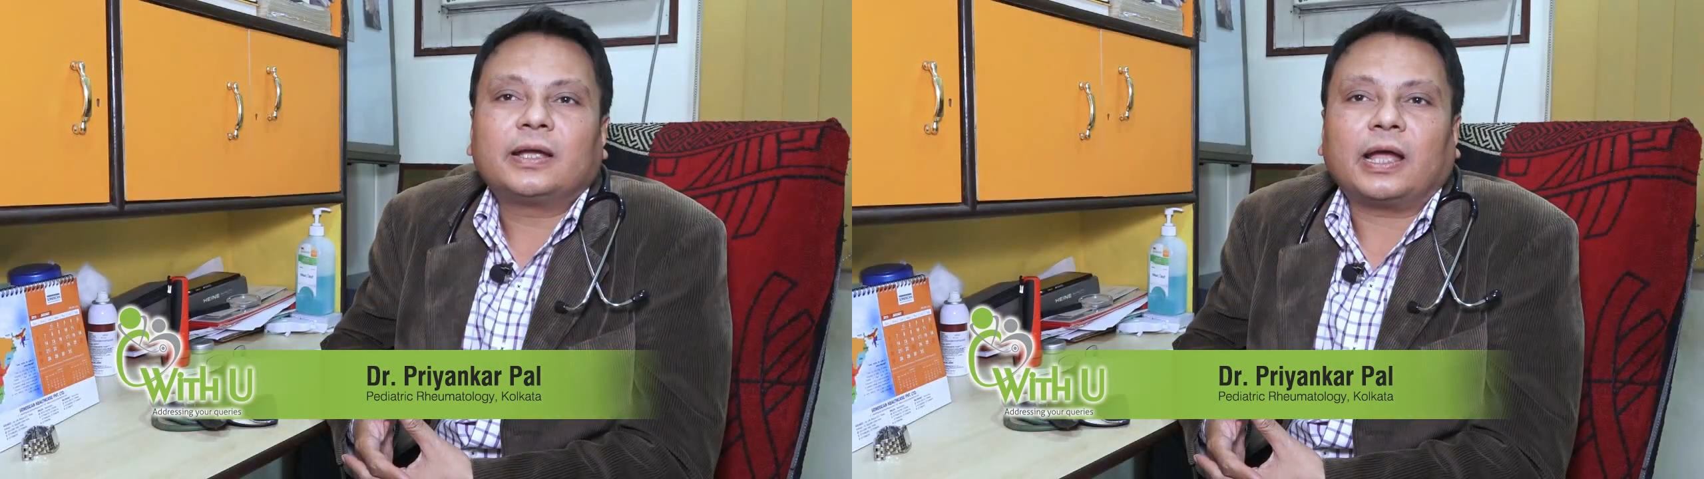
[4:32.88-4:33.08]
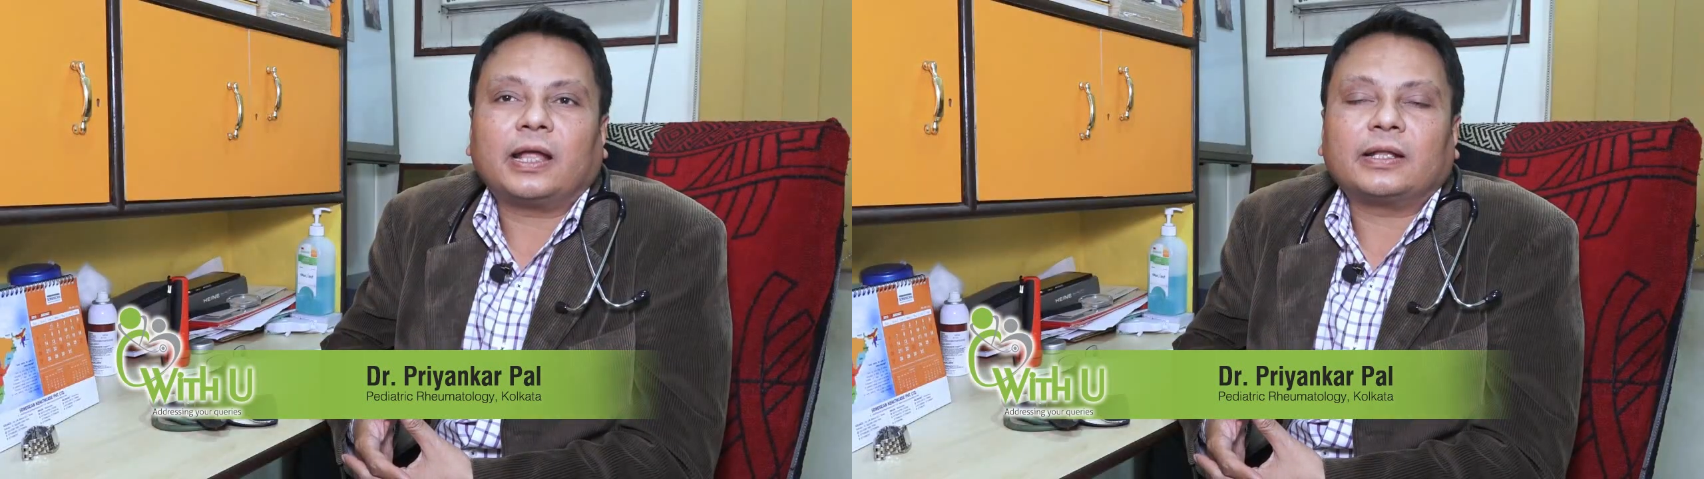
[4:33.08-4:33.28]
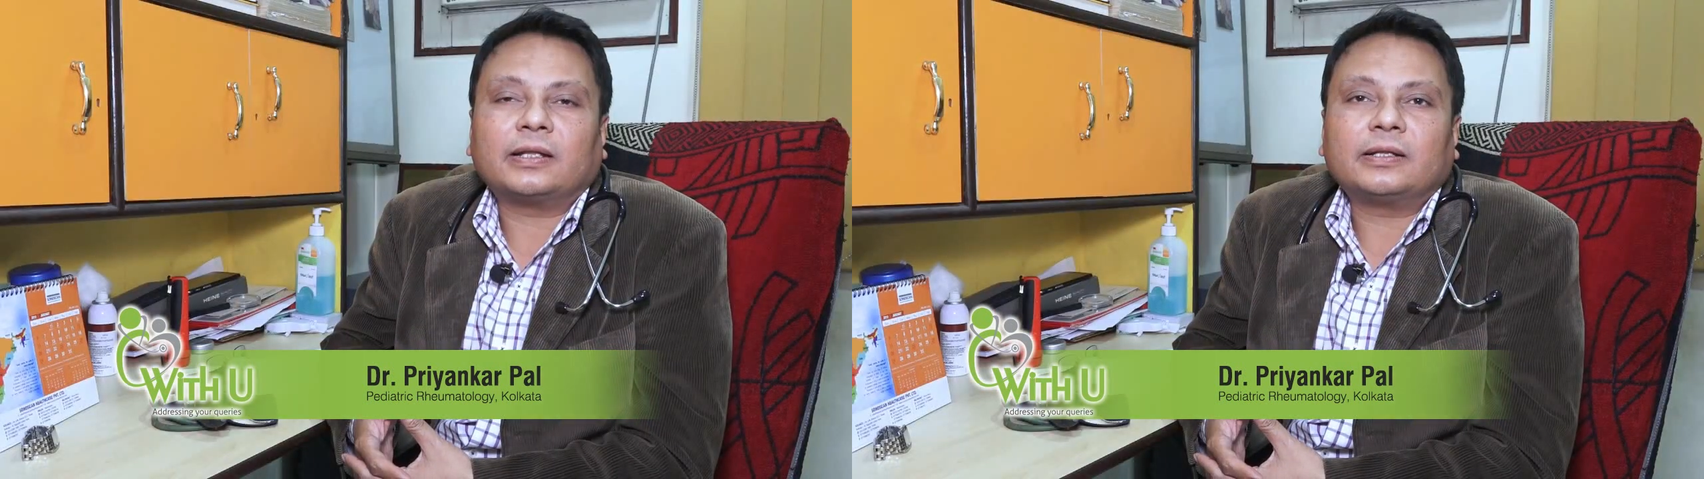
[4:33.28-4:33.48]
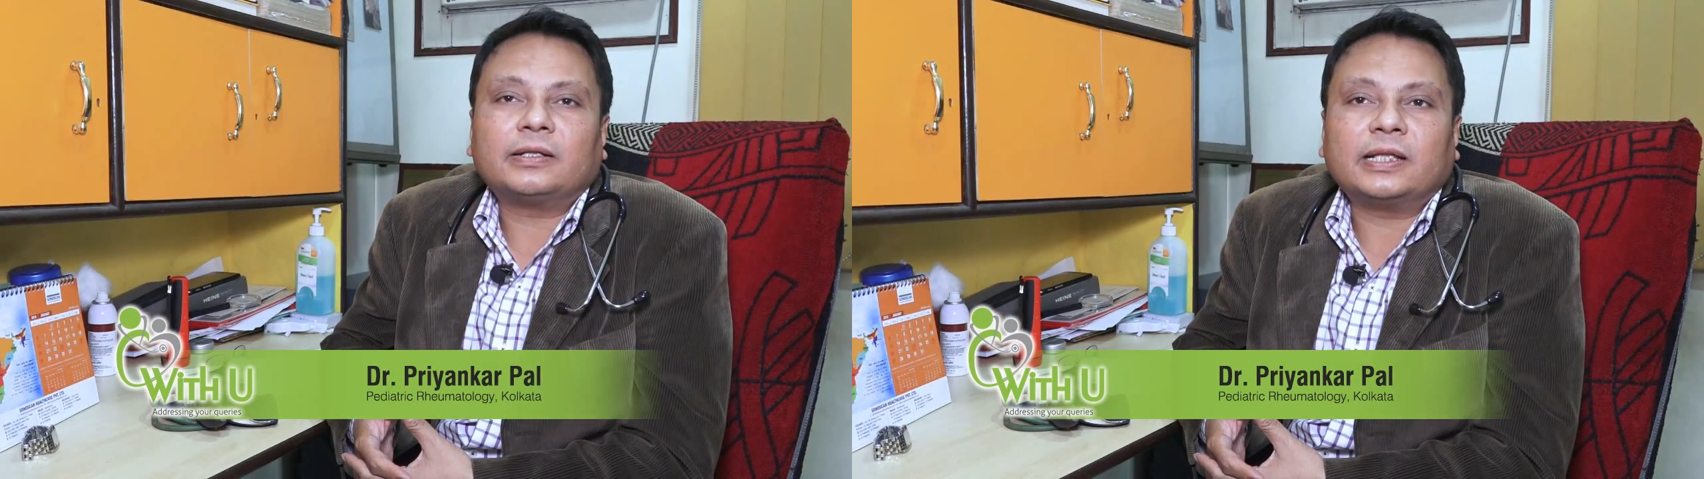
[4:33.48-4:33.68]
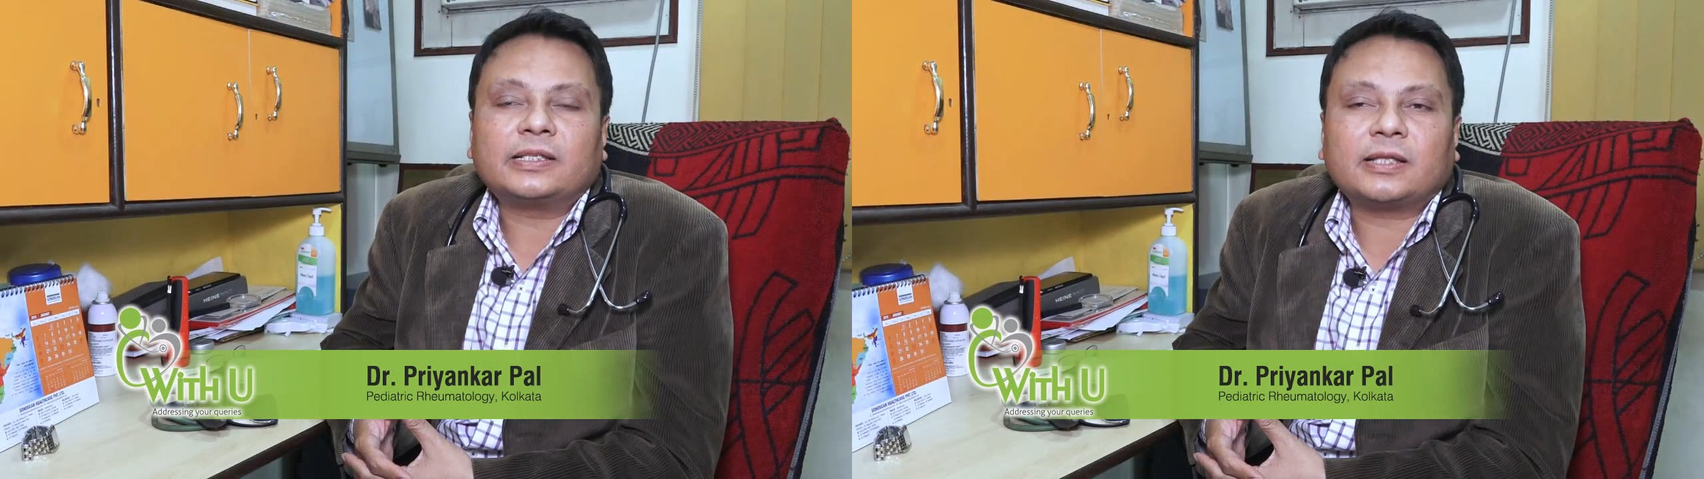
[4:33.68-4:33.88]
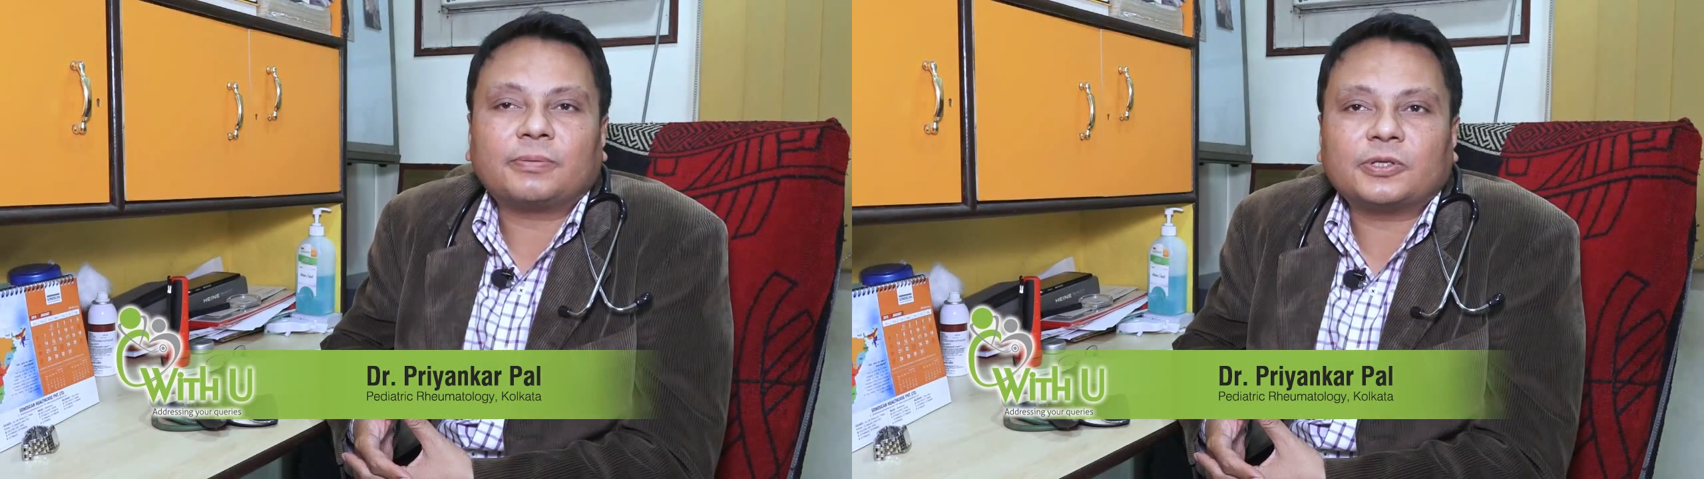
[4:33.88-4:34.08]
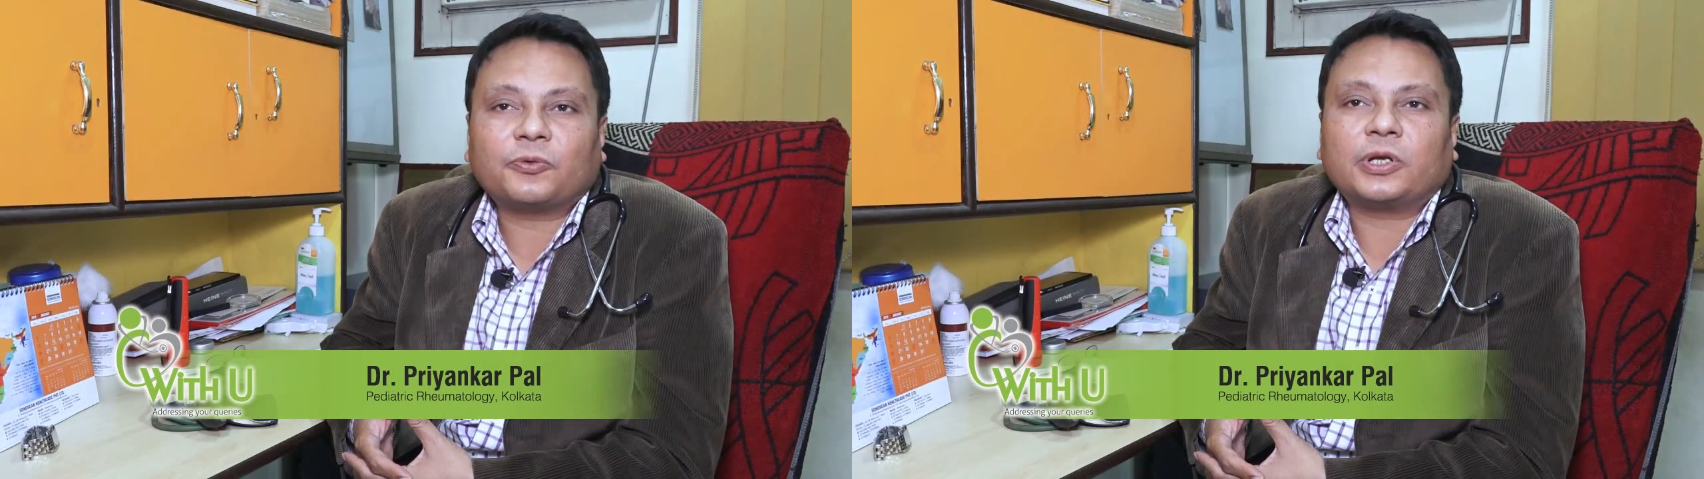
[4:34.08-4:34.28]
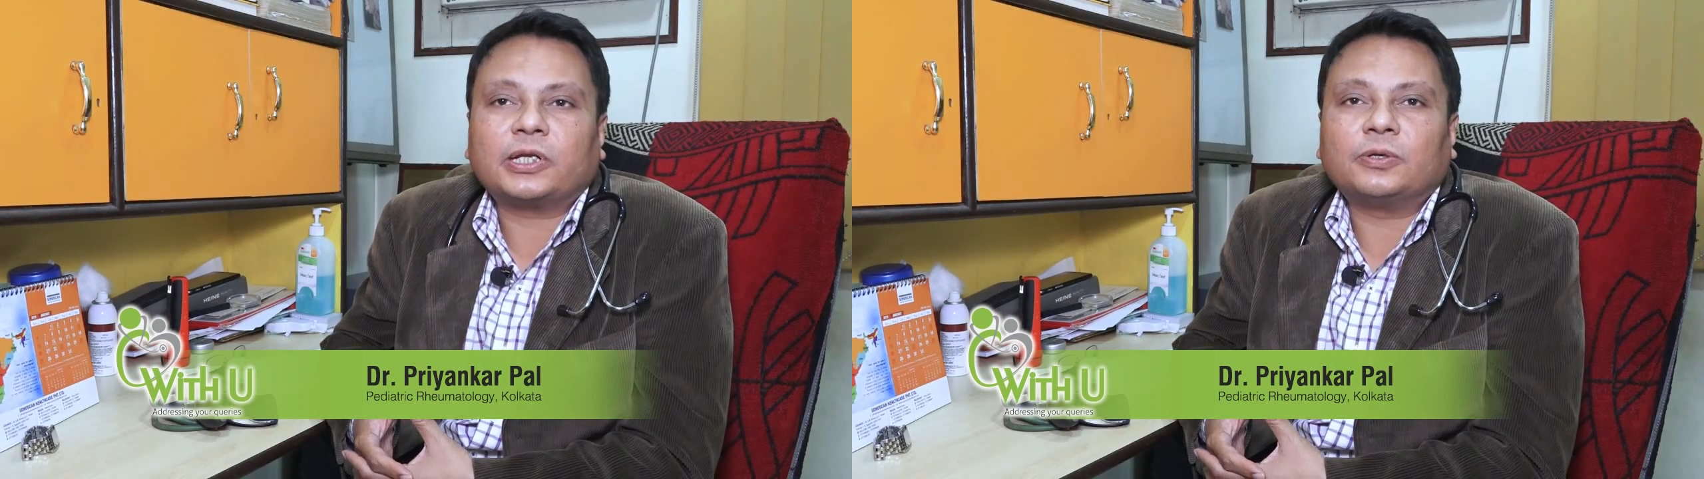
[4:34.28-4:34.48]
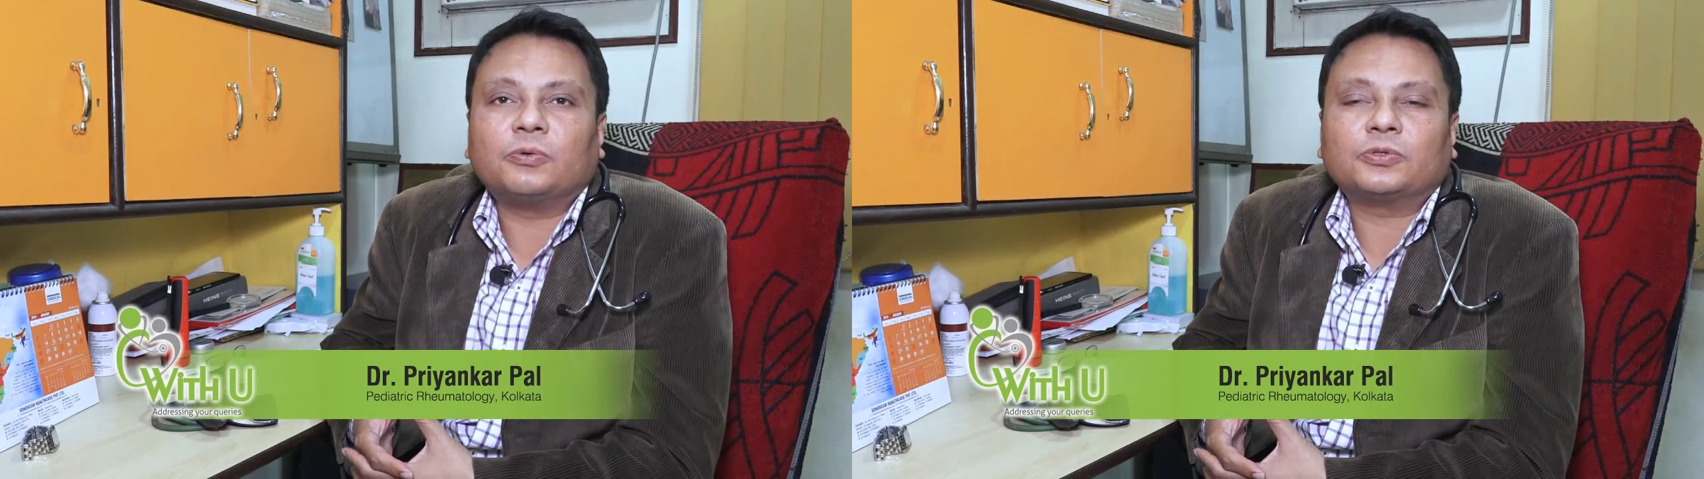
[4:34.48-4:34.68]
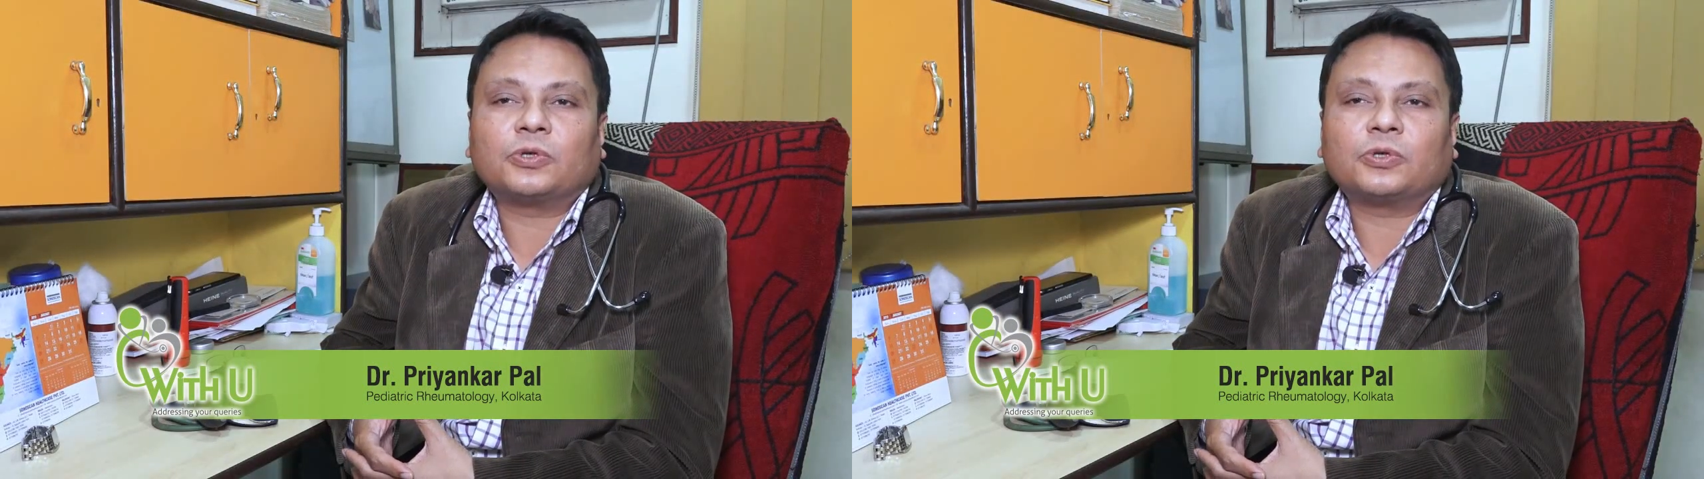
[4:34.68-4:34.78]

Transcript: and then subsequently it goes